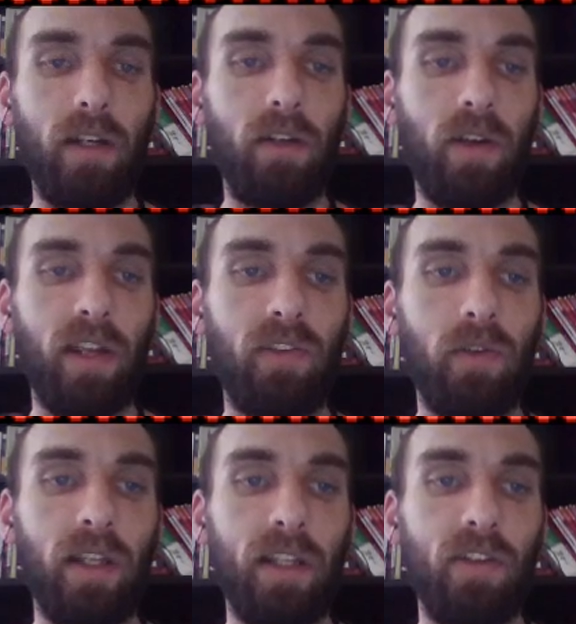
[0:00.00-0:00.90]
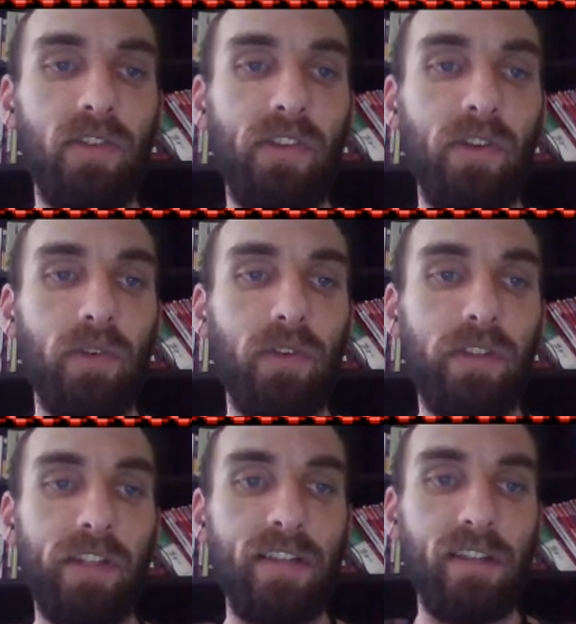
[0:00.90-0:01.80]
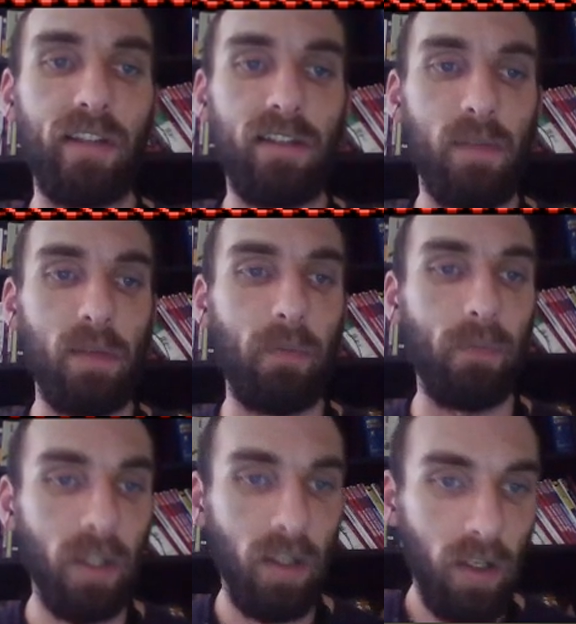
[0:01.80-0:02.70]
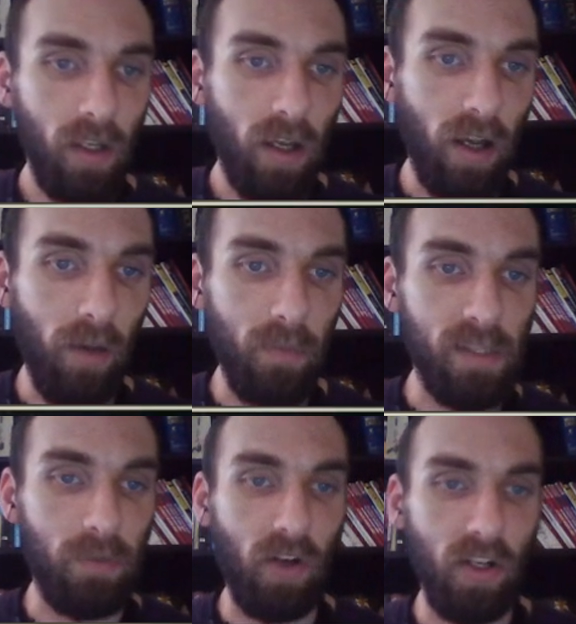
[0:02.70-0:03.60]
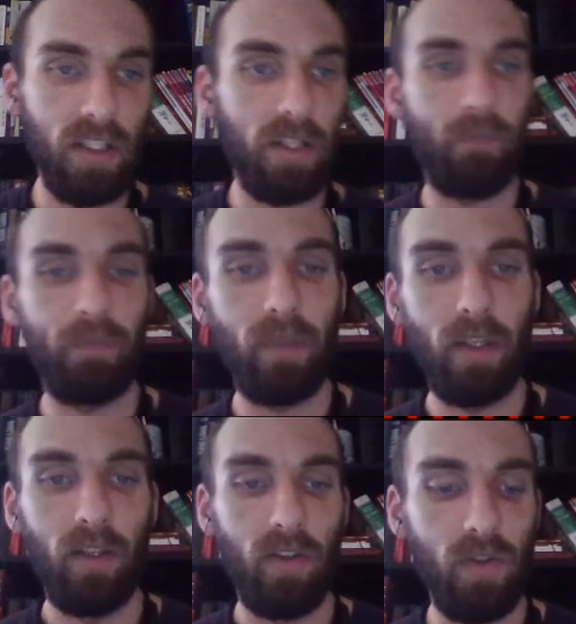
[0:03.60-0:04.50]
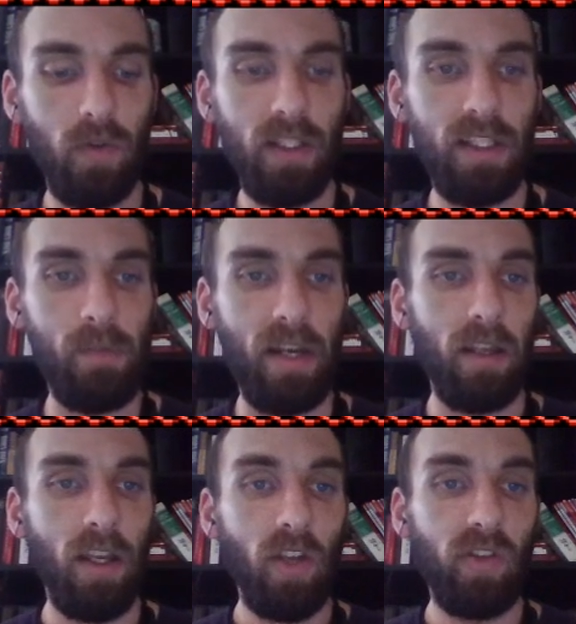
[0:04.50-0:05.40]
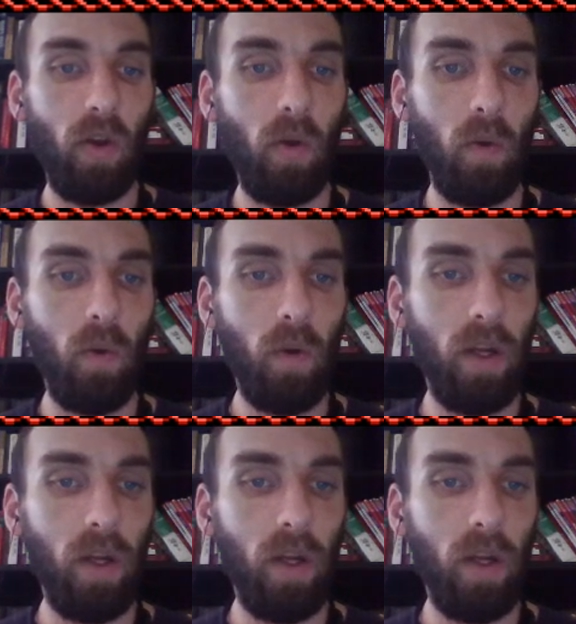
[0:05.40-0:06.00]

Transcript: okay, so like there's tons and tons of people. Except there aren't. There's only this many. So